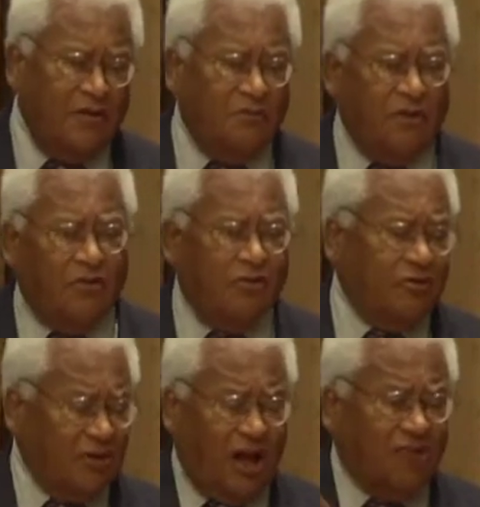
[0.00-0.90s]

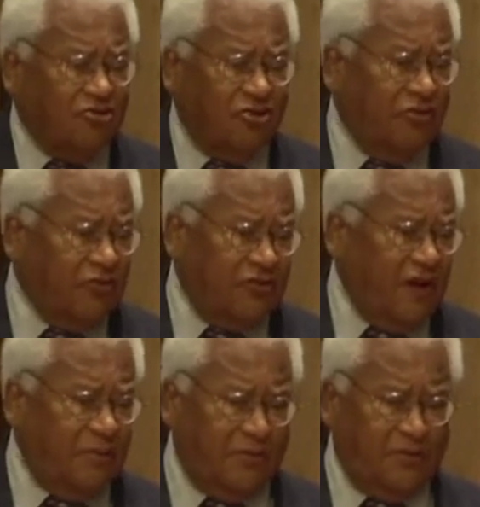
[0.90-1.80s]
methodological
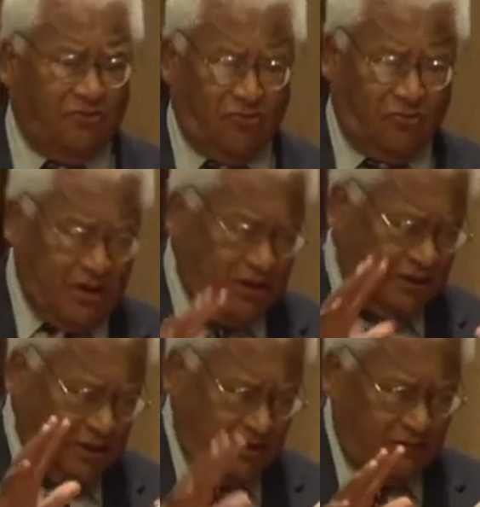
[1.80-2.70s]
step, that you not
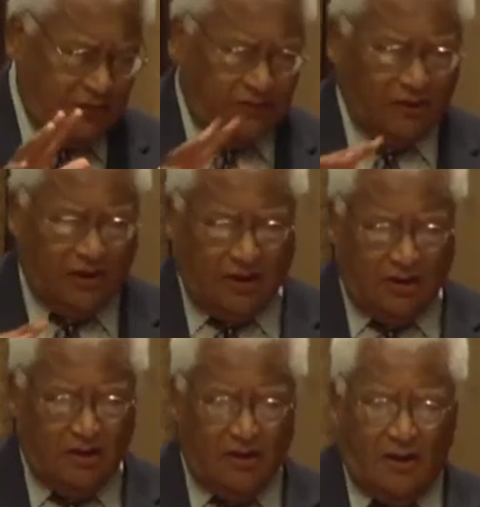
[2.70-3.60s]
only investigate,